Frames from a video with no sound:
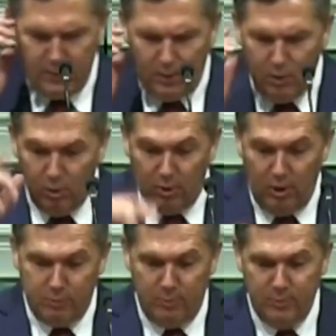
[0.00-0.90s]
and her
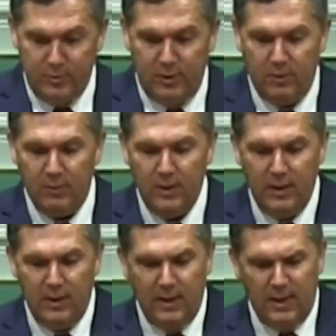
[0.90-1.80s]
husband was here.
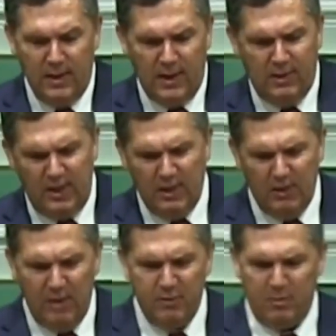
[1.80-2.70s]
And I think they were
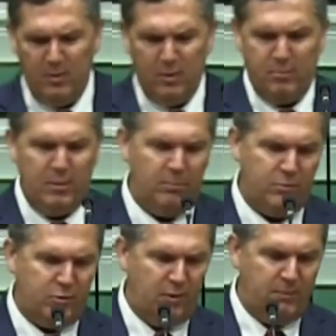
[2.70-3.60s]
having some marital
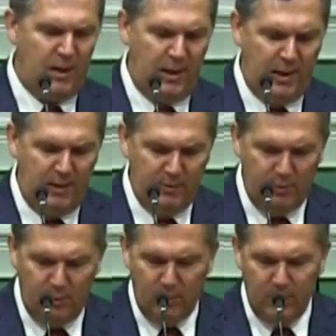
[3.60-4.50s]
problems or something. I don't
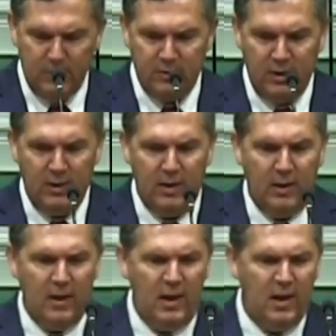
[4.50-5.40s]
know what it was.
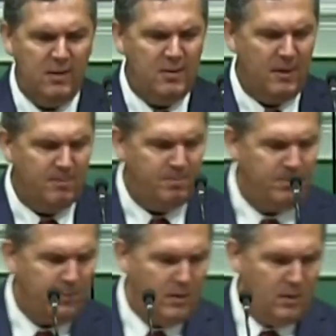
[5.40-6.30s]
And
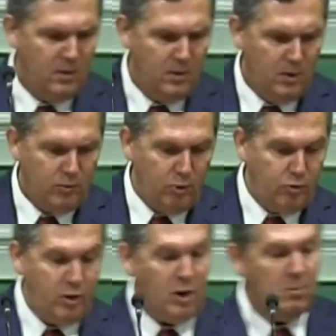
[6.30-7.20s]
so
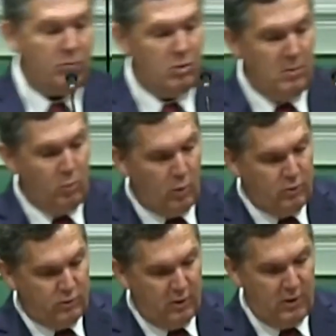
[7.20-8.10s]
she come up to me one
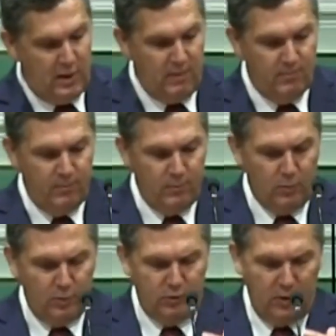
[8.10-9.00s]
Sunday
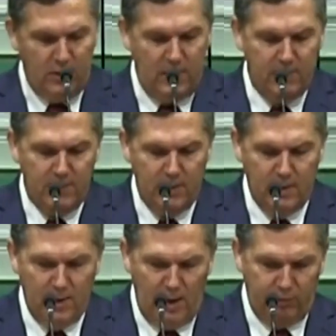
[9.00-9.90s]

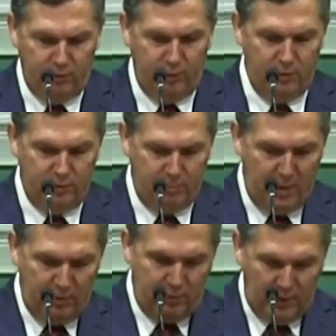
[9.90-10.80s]
after service.
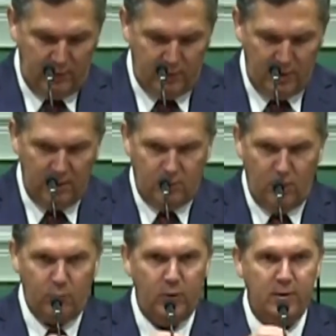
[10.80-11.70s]
Pastor, I'd like to sit down and
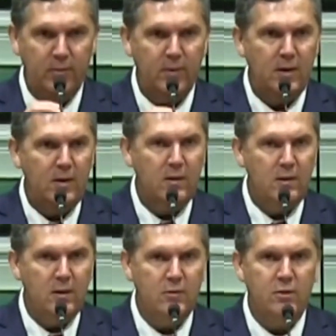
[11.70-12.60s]
talk with you
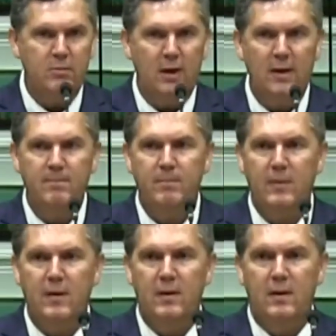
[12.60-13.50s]
sometime.
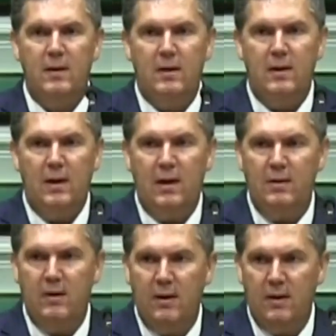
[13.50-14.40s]

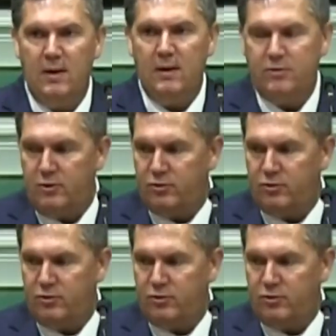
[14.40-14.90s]
And I said,